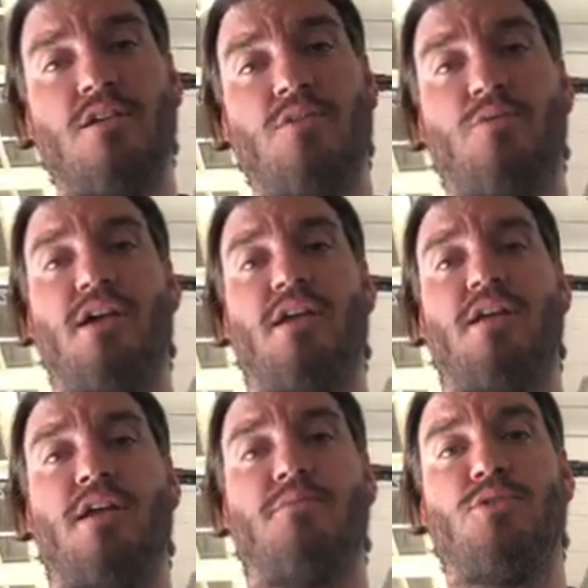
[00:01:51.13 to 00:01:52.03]
when
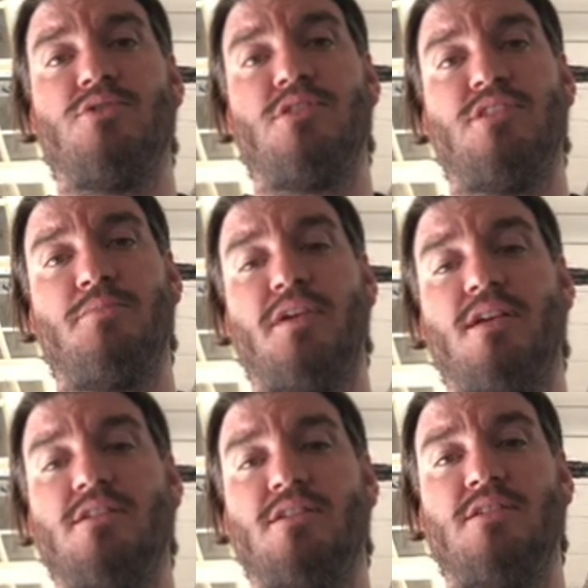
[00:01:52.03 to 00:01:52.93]
I'm using this,
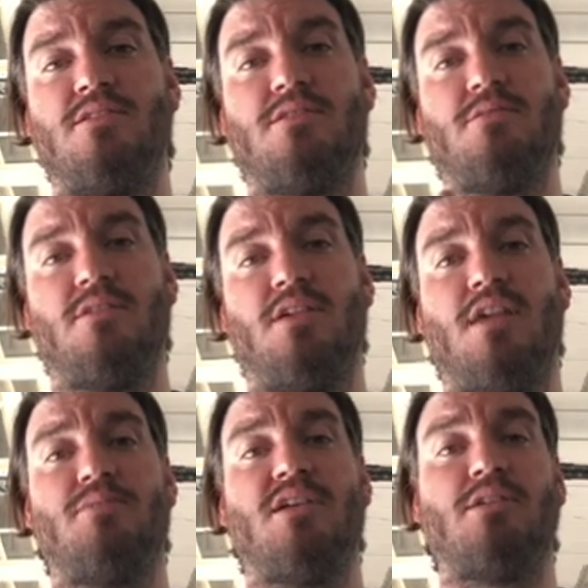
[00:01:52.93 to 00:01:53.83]
because it
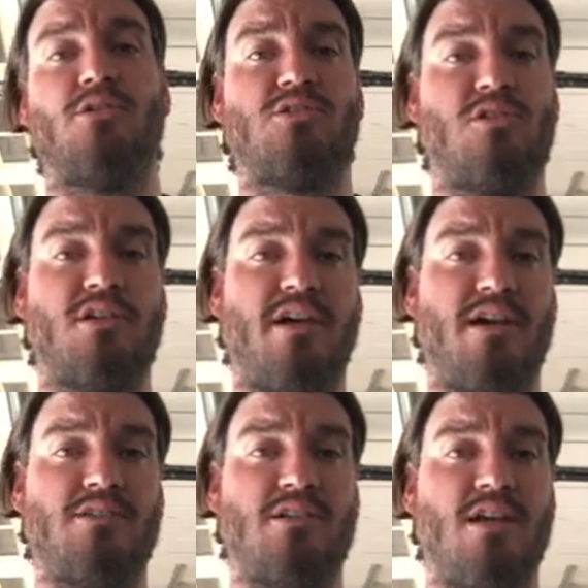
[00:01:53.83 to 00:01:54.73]
keeps it closer to the
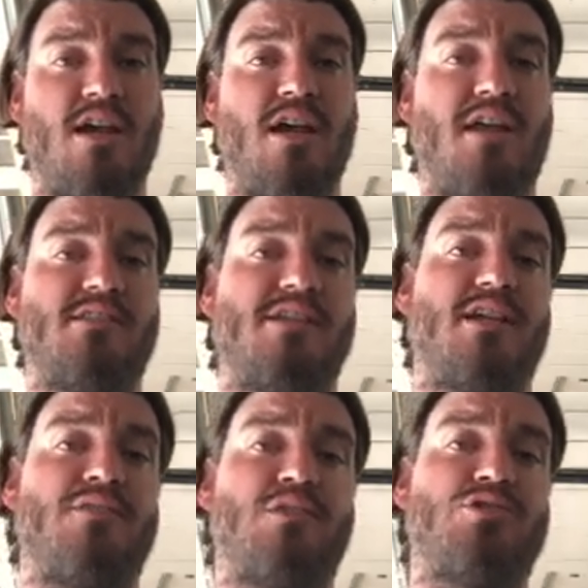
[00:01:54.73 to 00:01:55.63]
glass instead
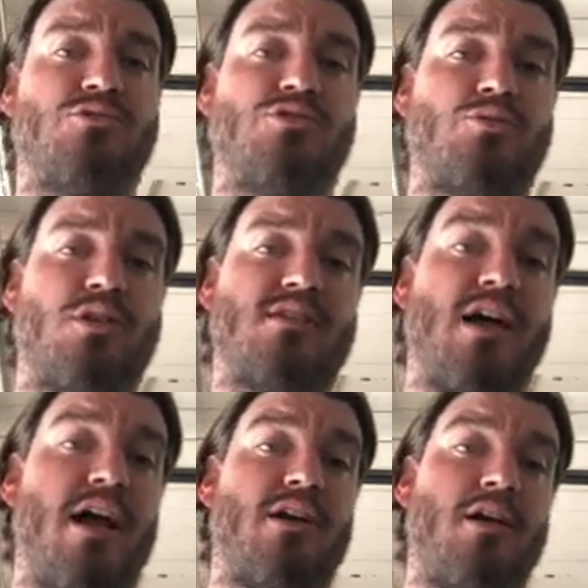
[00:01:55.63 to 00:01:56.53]
of other tools where it's
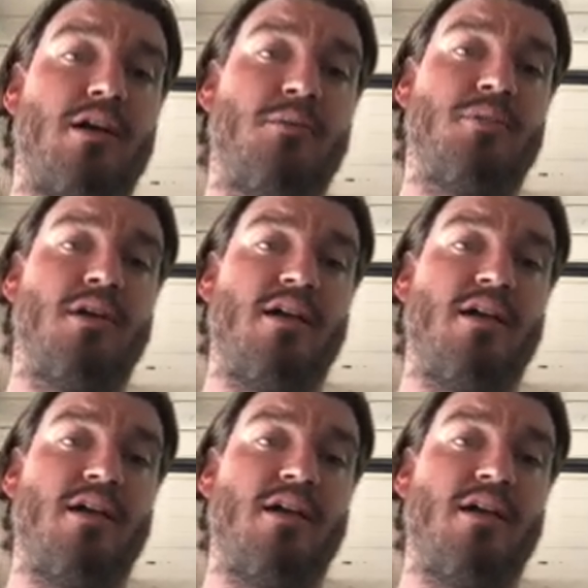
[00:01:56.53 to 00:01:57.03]
higher up,